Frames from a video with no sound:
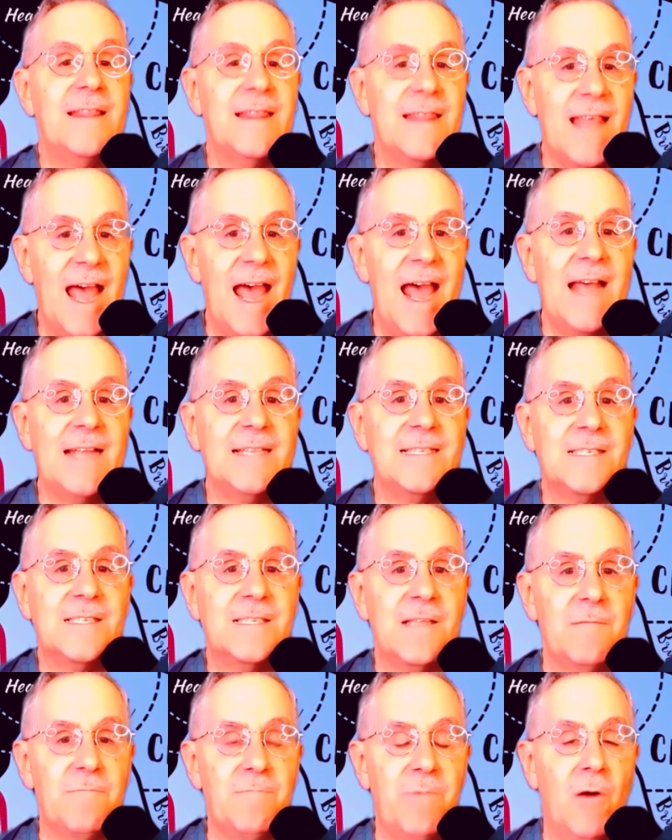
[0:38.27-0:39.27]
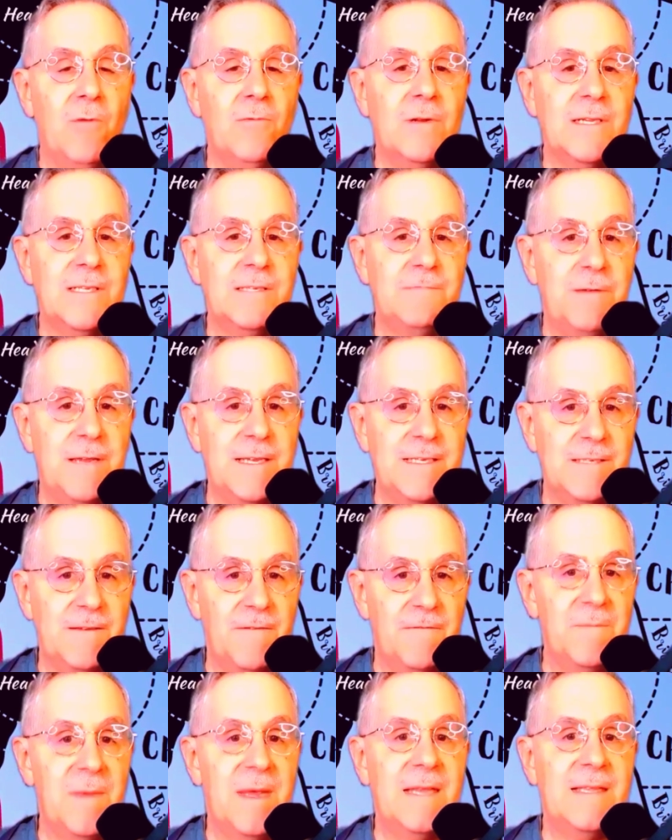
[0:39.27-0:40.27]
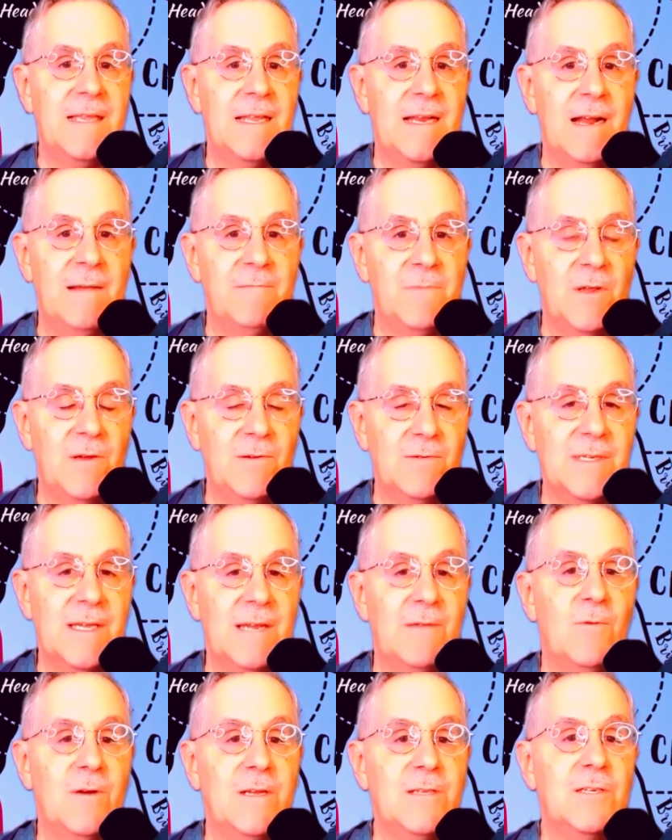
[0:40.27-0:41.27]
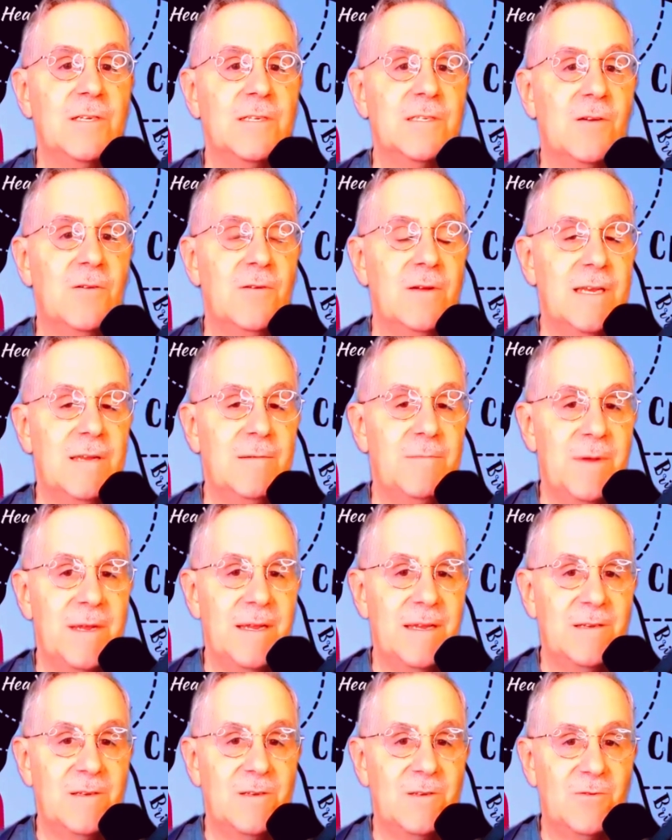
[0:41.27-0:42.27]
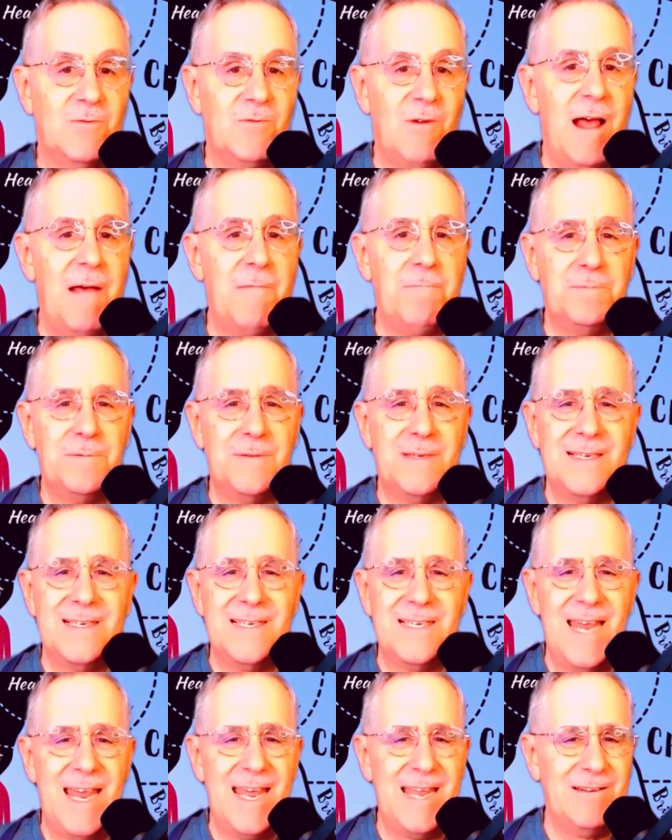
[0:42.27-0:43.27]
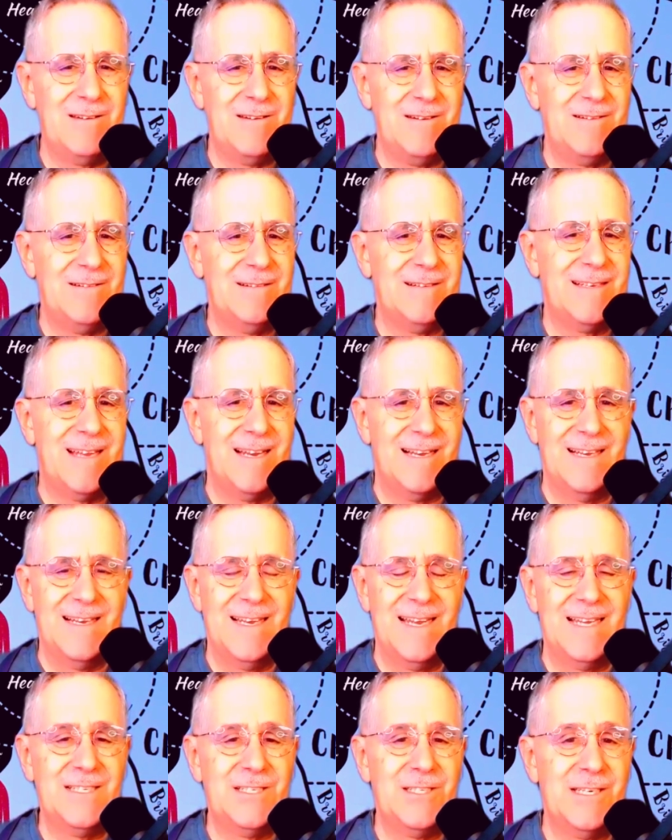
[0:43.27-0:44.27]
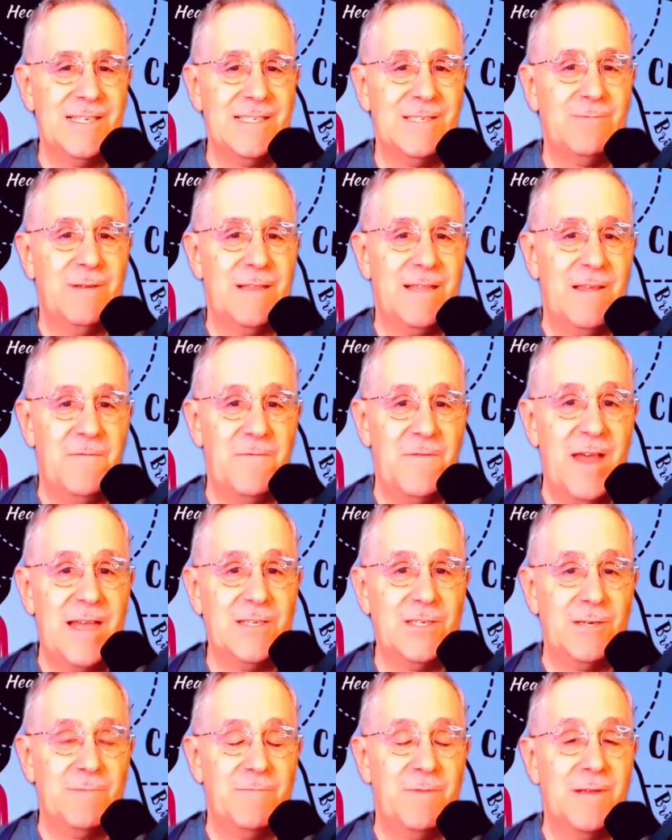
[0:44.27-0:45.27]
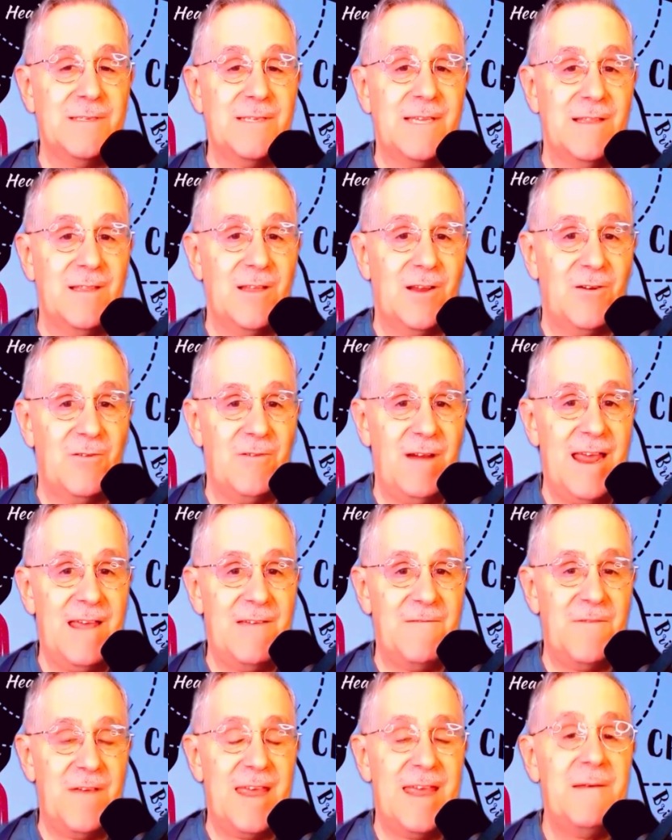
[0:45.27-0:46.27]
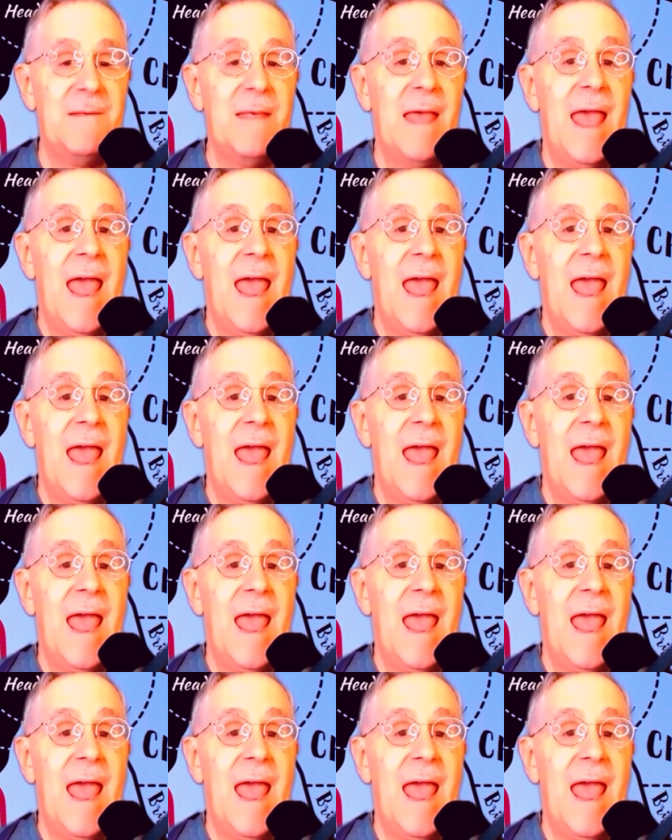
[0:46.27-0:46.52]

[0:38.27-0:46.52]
That's the boneless piece of meat that I'm using, which is going to be drop tender, delicious with the vegetables and the gravy.